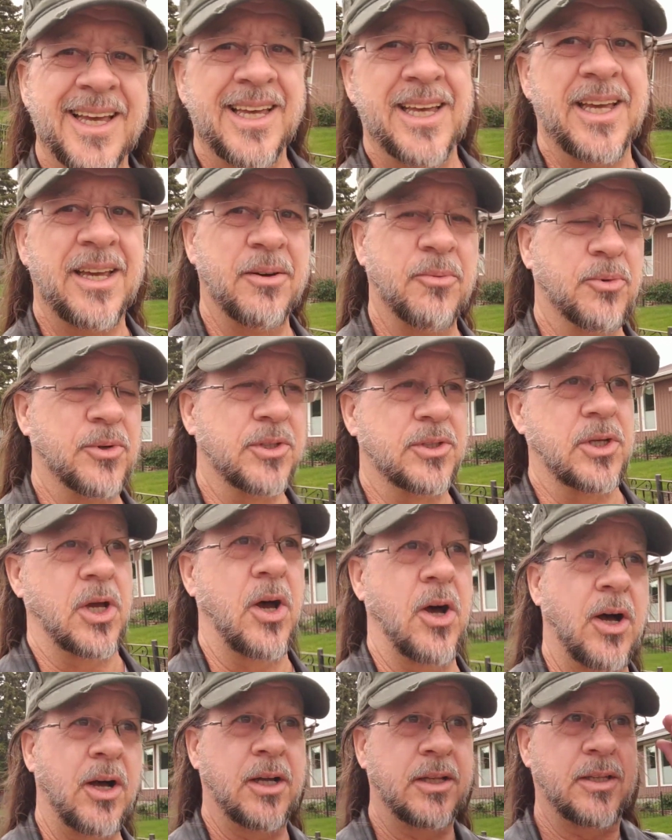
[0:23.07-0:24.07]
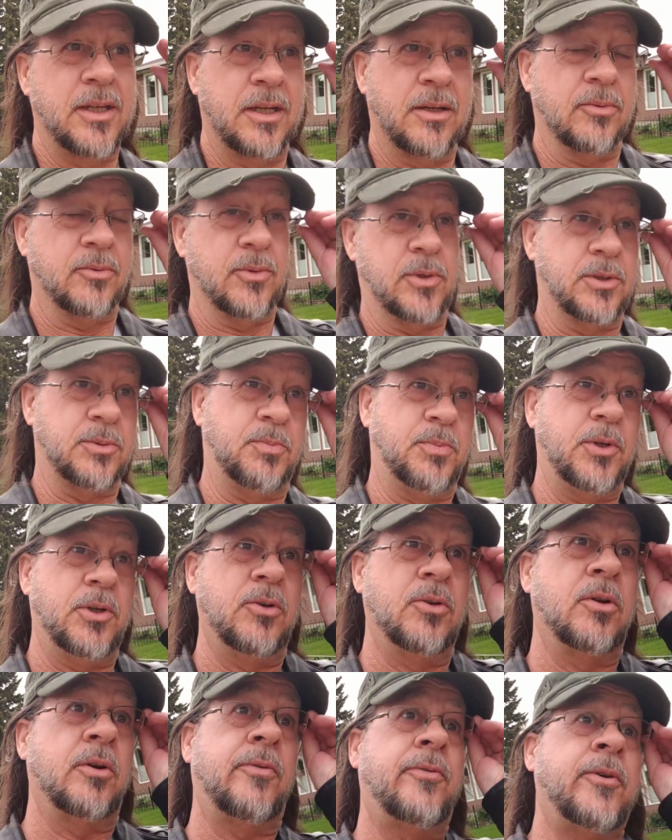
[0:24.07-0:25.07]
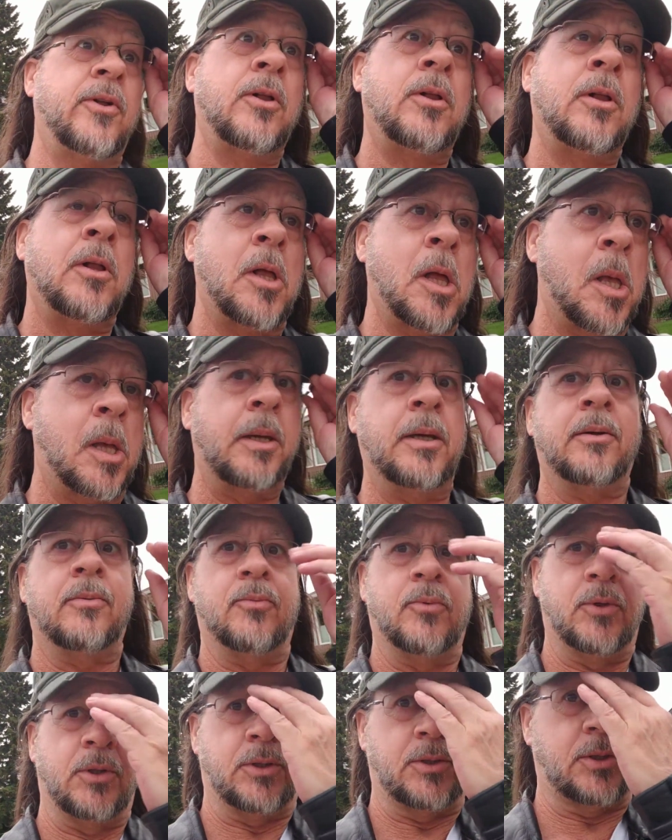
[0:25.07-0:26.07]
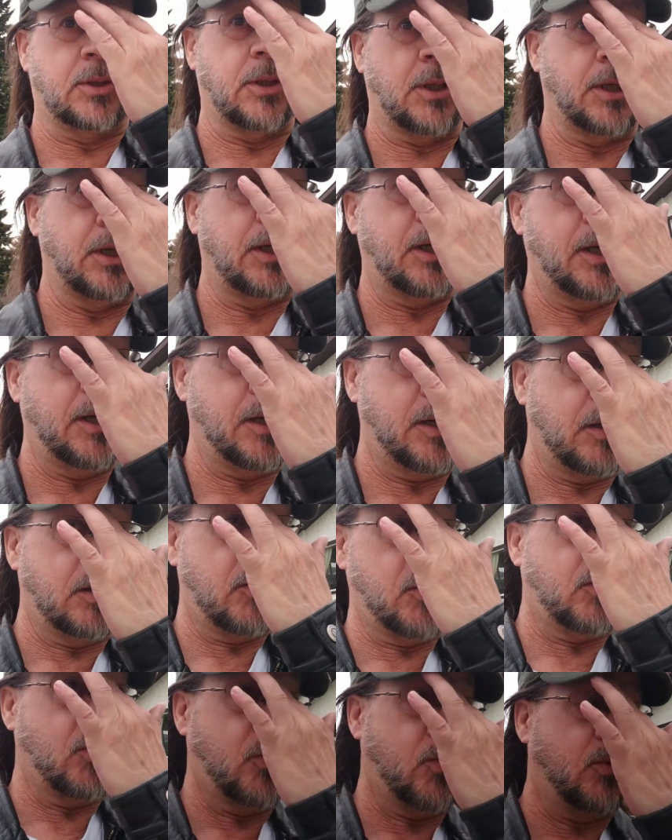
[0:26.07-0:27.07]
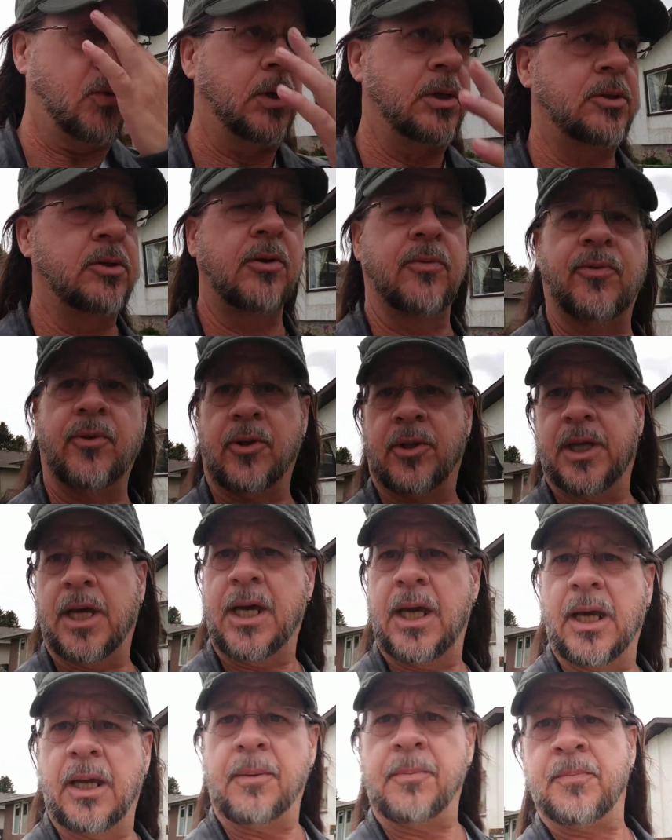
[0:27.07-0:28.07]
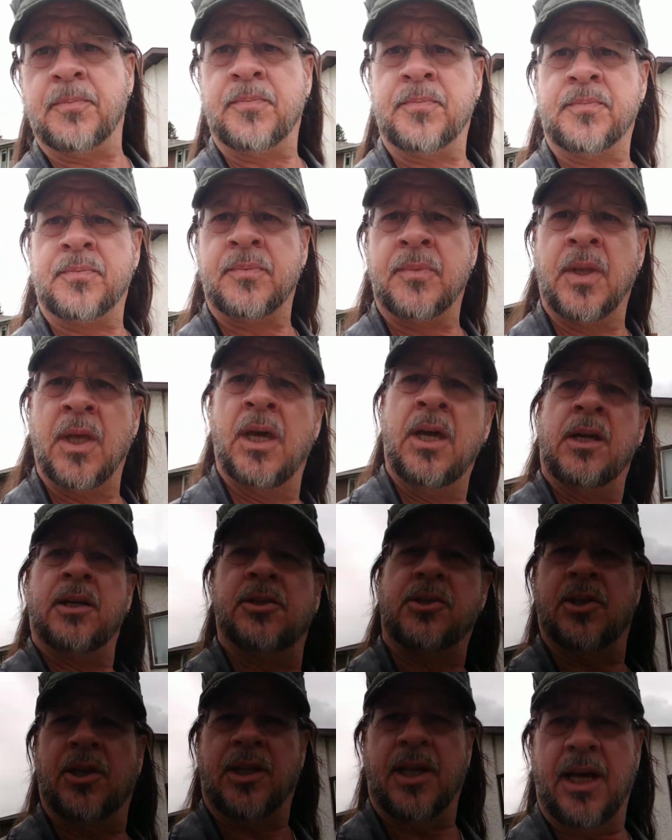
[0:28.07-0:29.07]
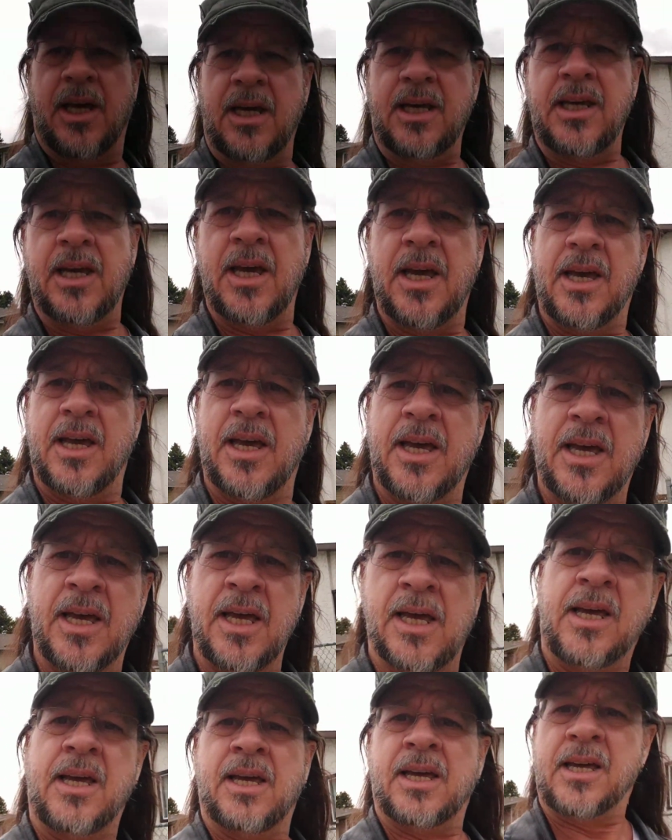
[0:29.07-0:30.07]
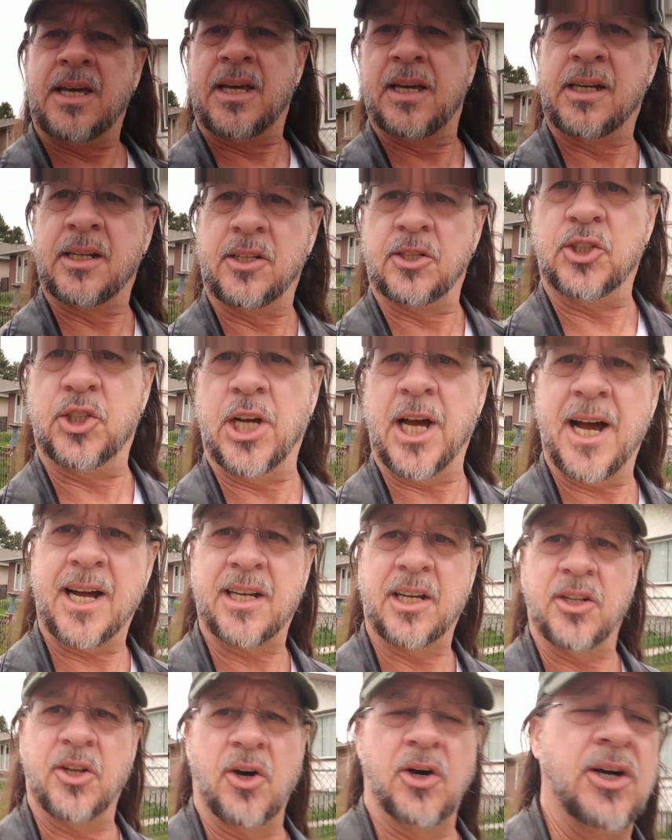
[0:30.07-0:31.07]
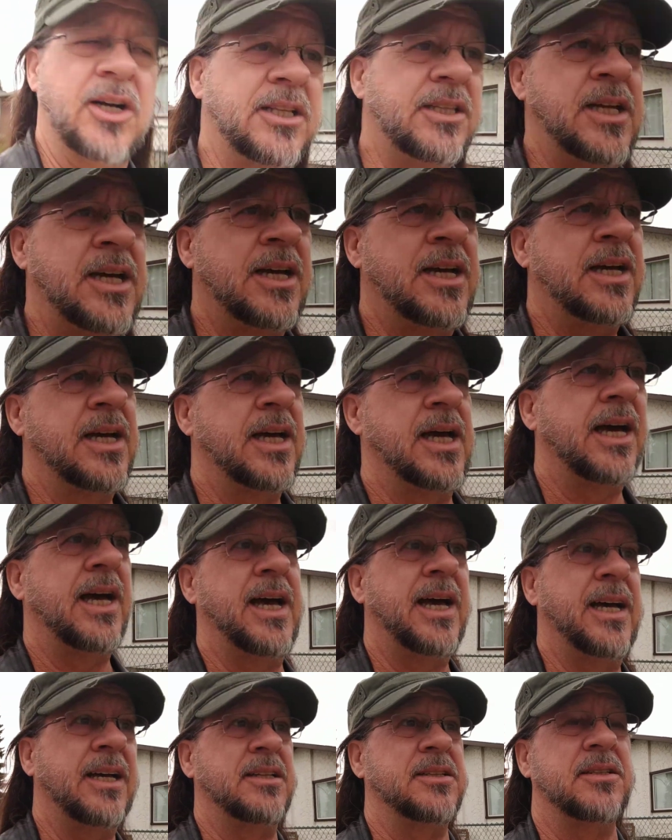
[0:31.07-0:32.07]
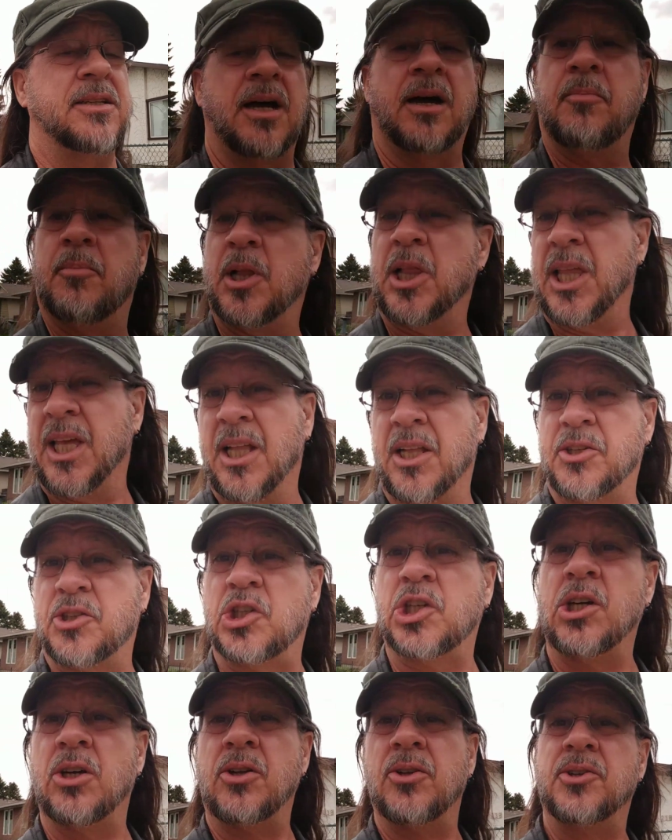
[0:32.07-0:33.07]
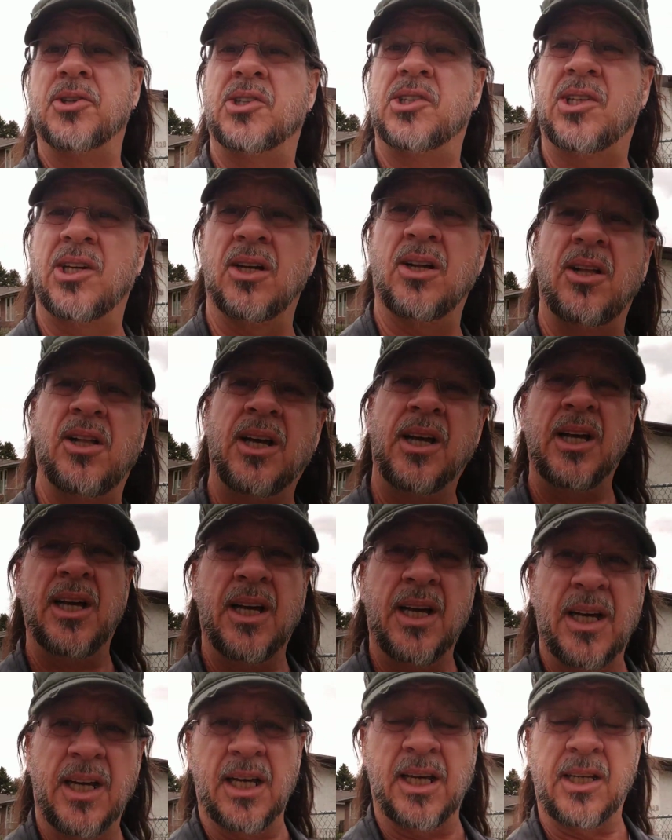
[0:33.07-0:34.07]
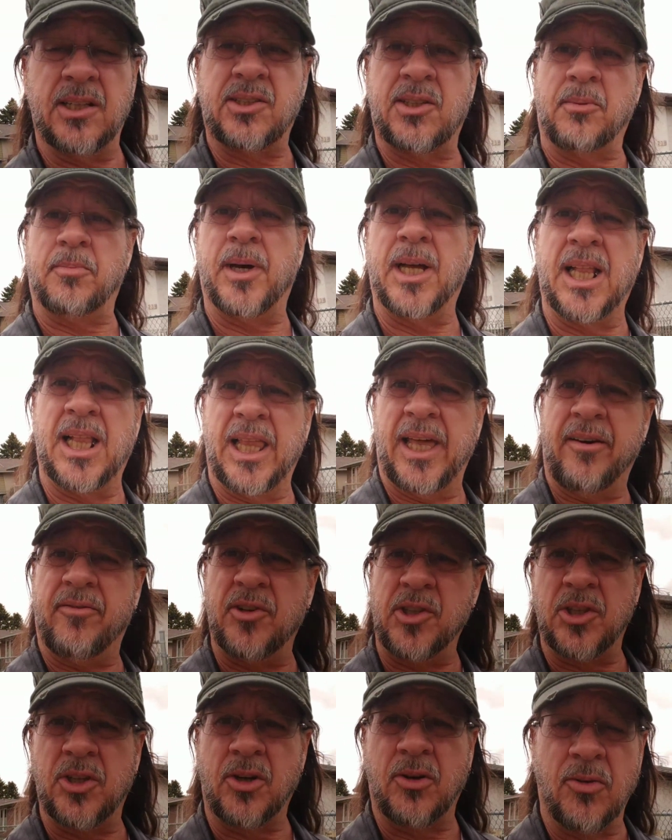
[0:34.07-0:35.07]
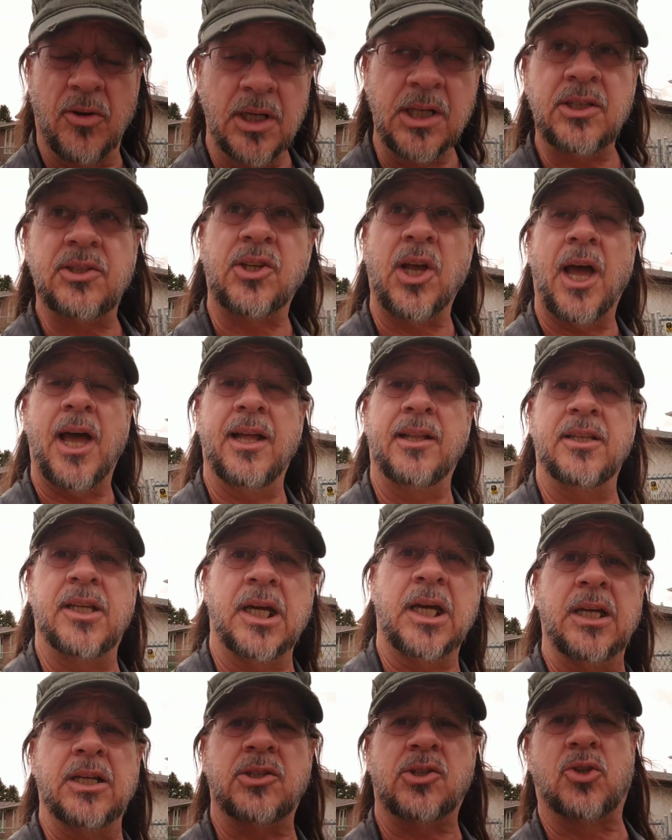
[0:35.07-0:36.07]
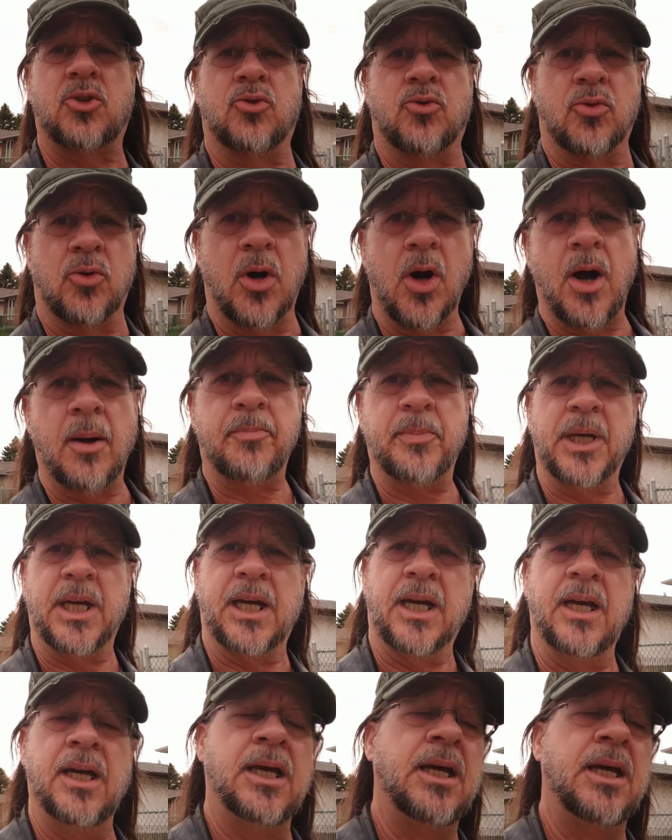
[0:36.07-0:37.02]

it was hot, it was beautiful, it was a wonderful day. Today jacket on and I'm a little chilled still. It's about 11 degrees and it's dropping.